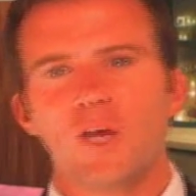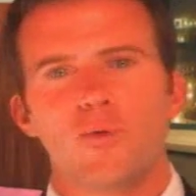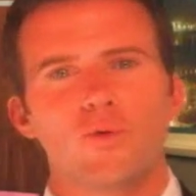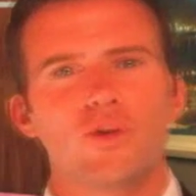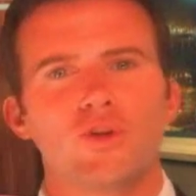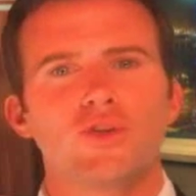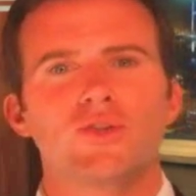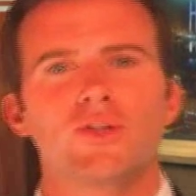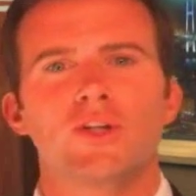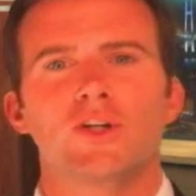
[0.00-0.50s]
We're
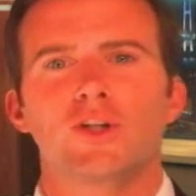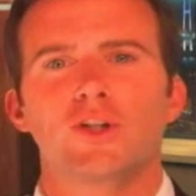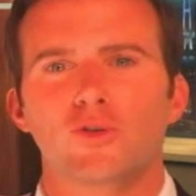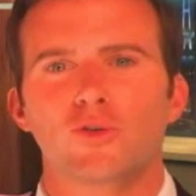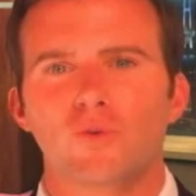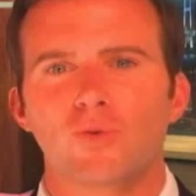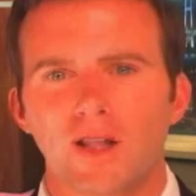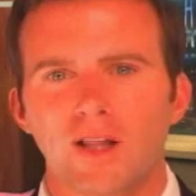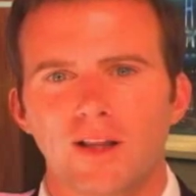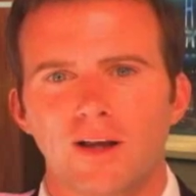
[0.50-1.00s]
using
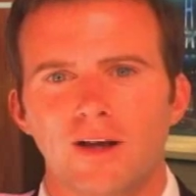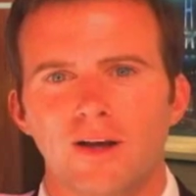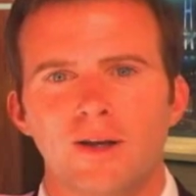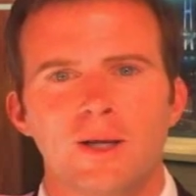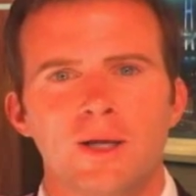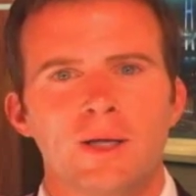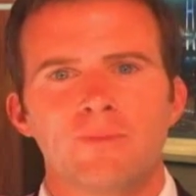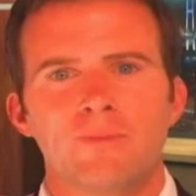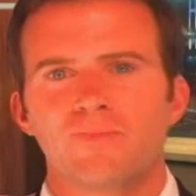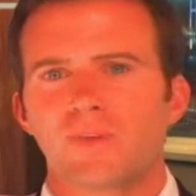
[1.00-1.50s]
chlorella,
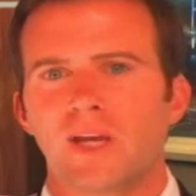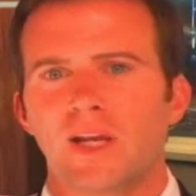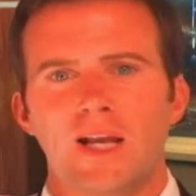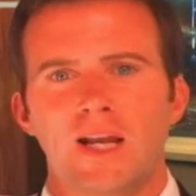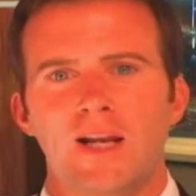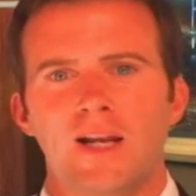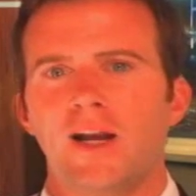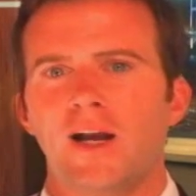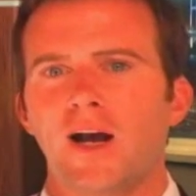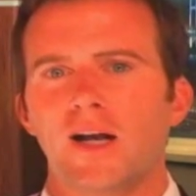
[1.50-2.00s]
an
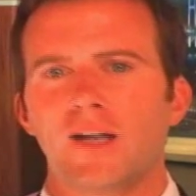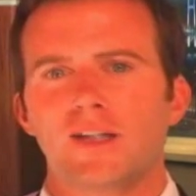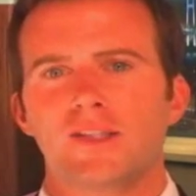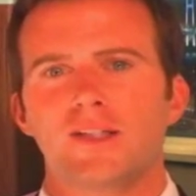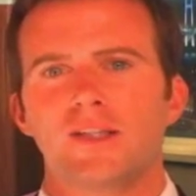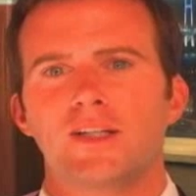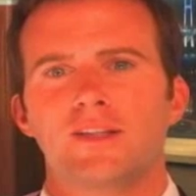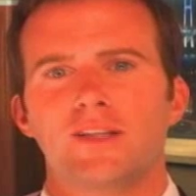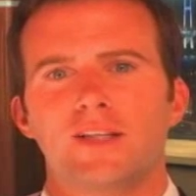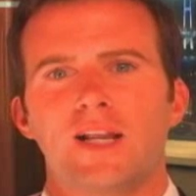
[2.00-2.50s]

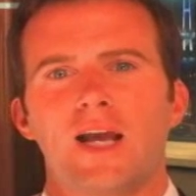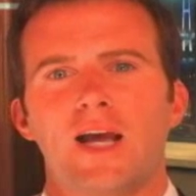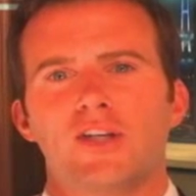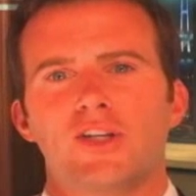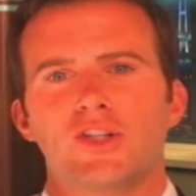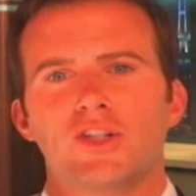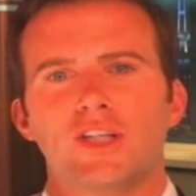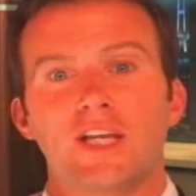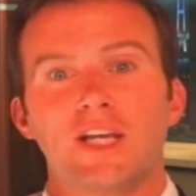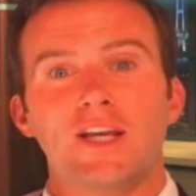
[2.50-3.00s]
antioxidant that
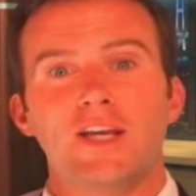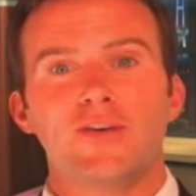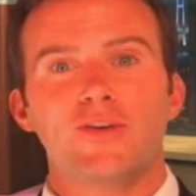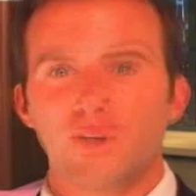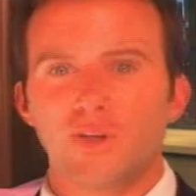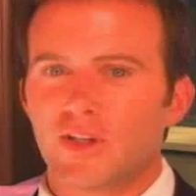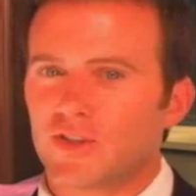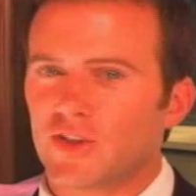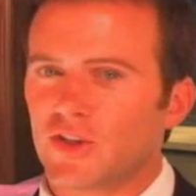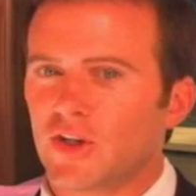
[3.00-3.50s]
actually, in
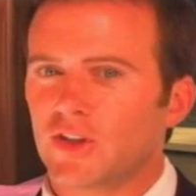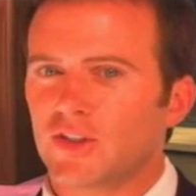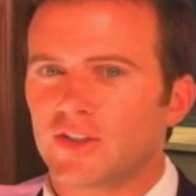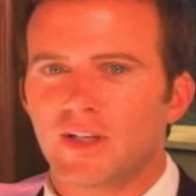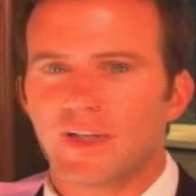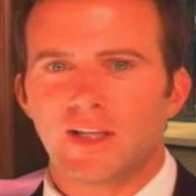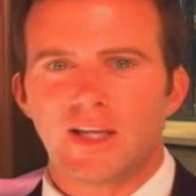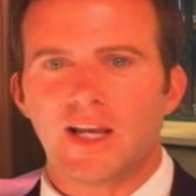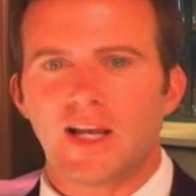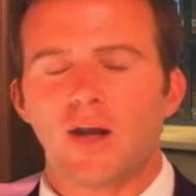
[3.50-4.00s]
research,
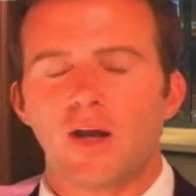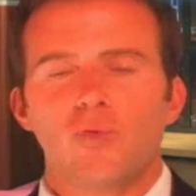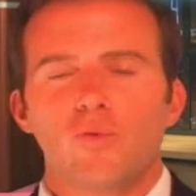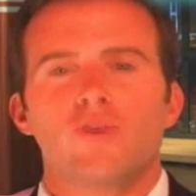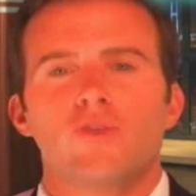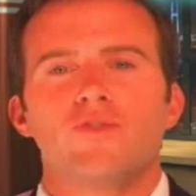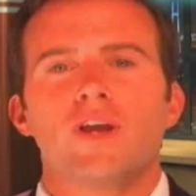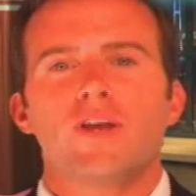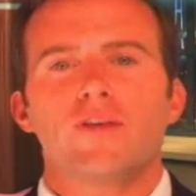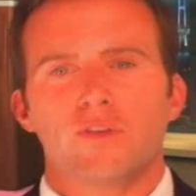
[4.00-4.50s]
and again, I would
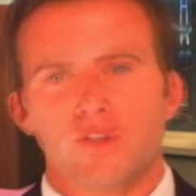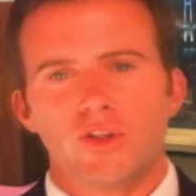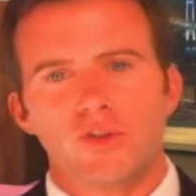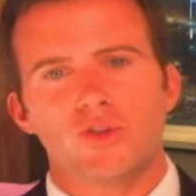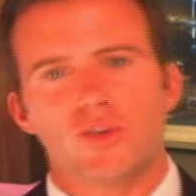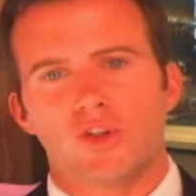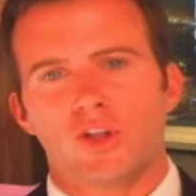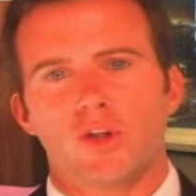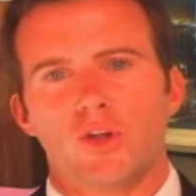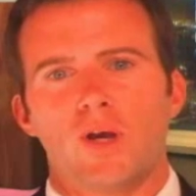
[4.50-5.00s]
have never
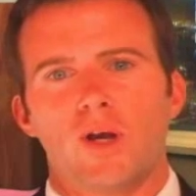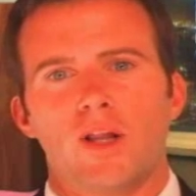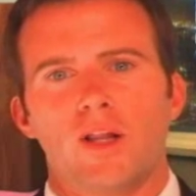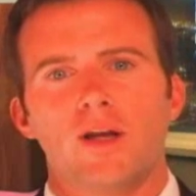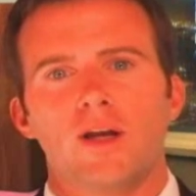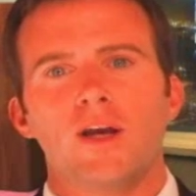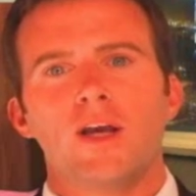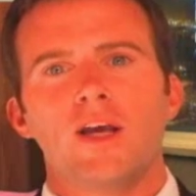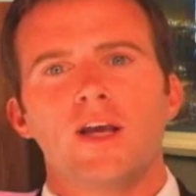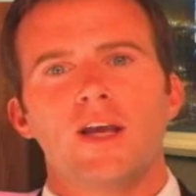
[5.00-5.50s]
used
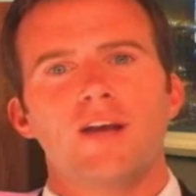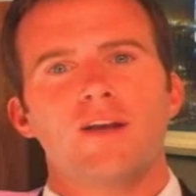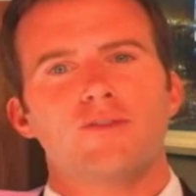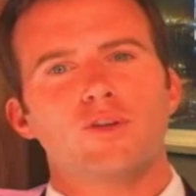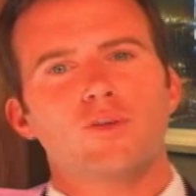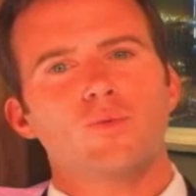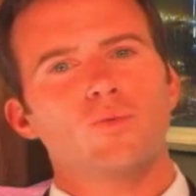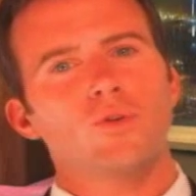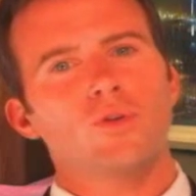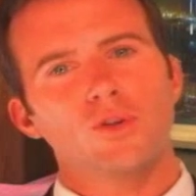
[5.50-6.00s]
chlorella if
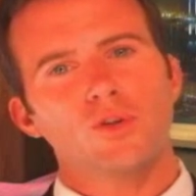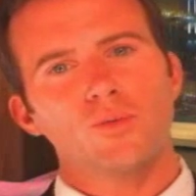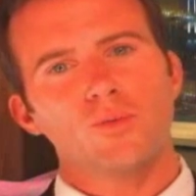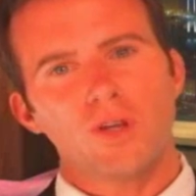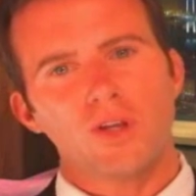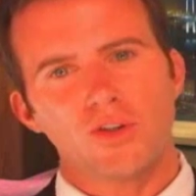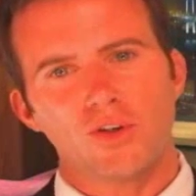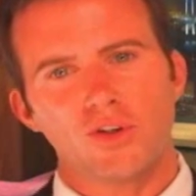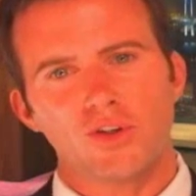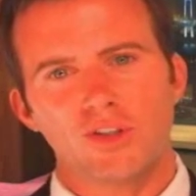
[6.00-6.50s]
there weren't the
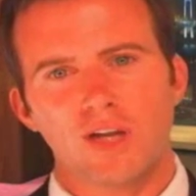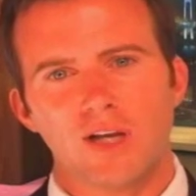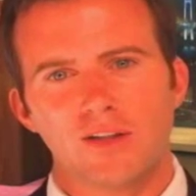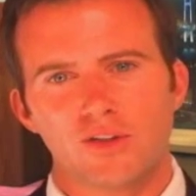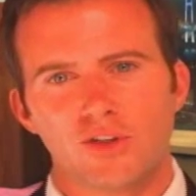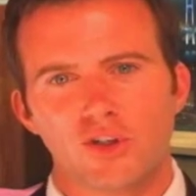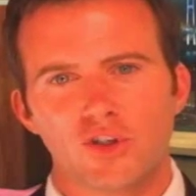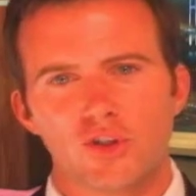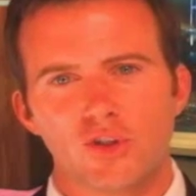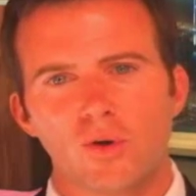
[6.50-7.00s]
research out
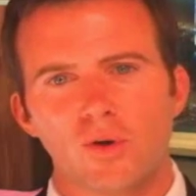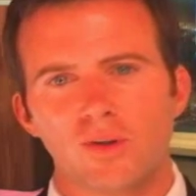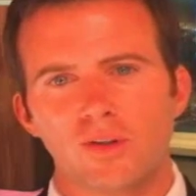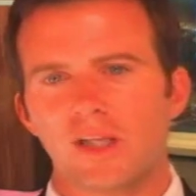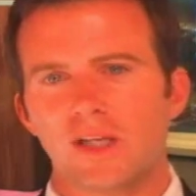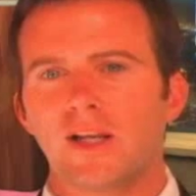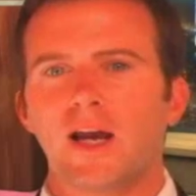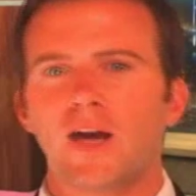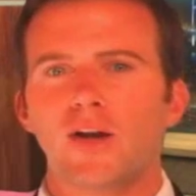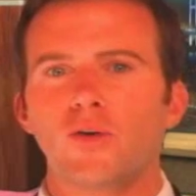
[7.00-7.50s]
there showing
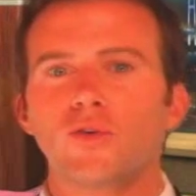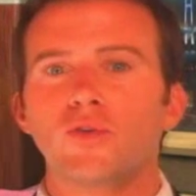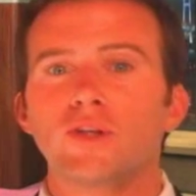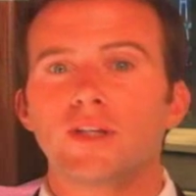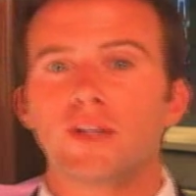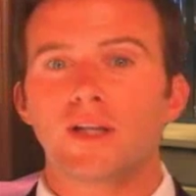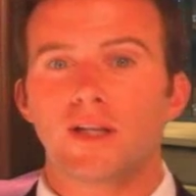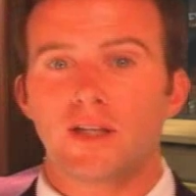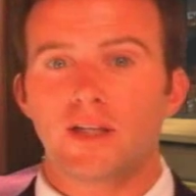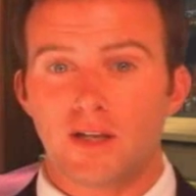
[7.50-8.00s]
that not only
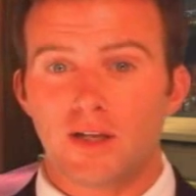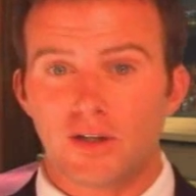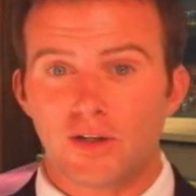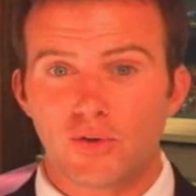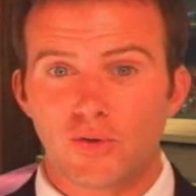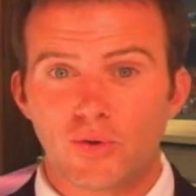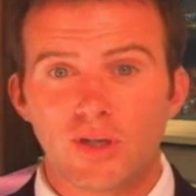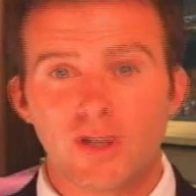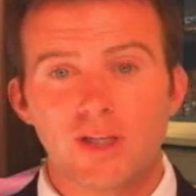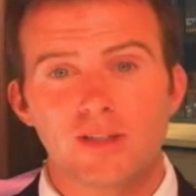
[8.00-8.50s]
did it
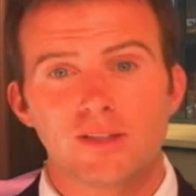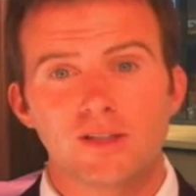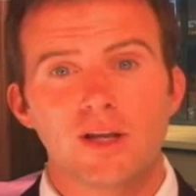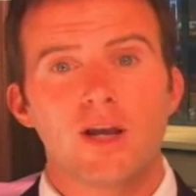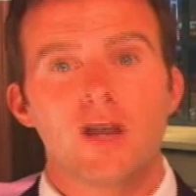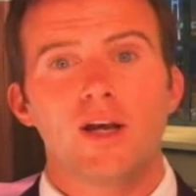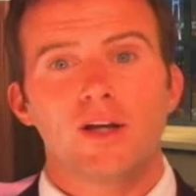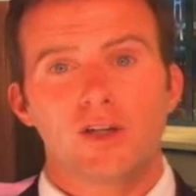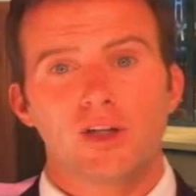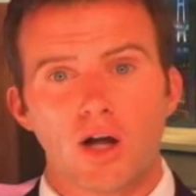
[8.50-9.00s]
increase
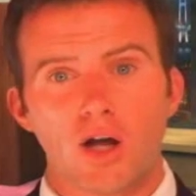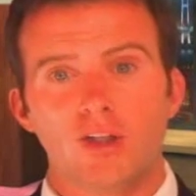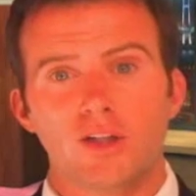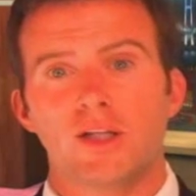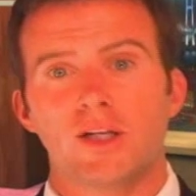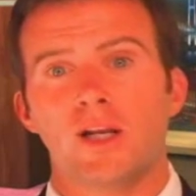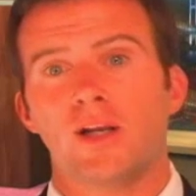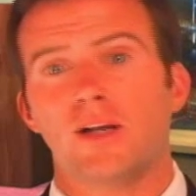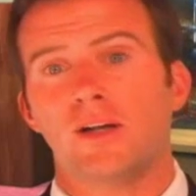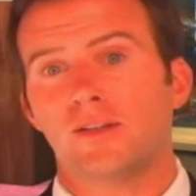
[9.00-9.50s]

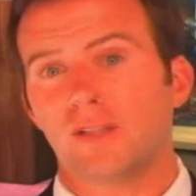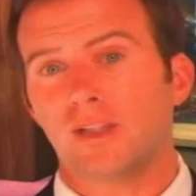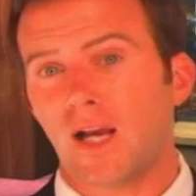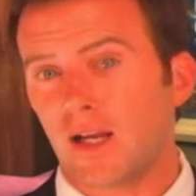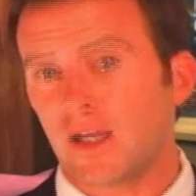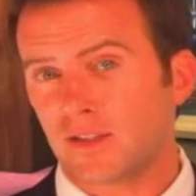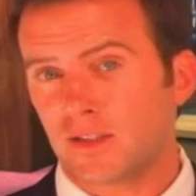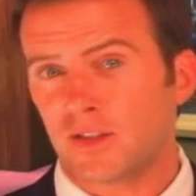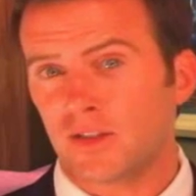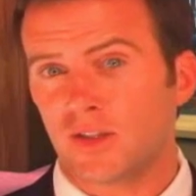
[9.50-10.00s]
collagen and
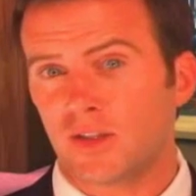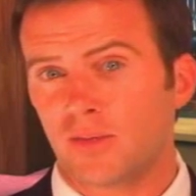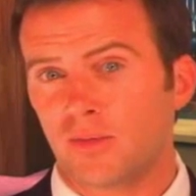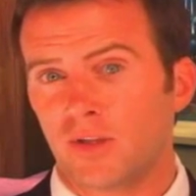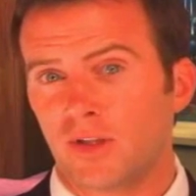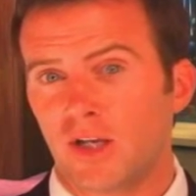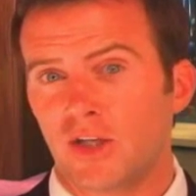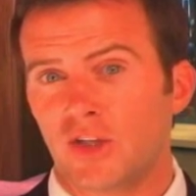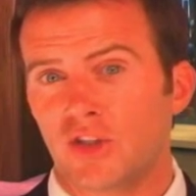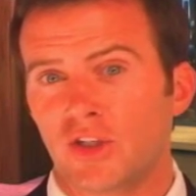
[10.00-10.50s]
elastin
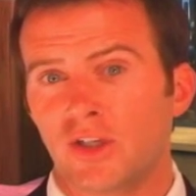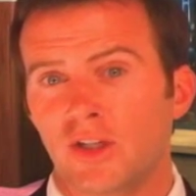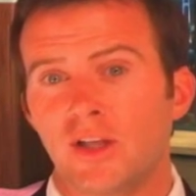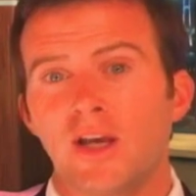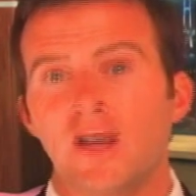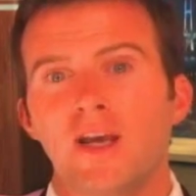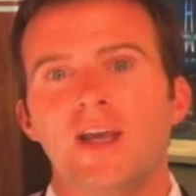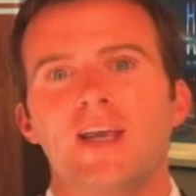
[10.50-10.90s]
stimulation,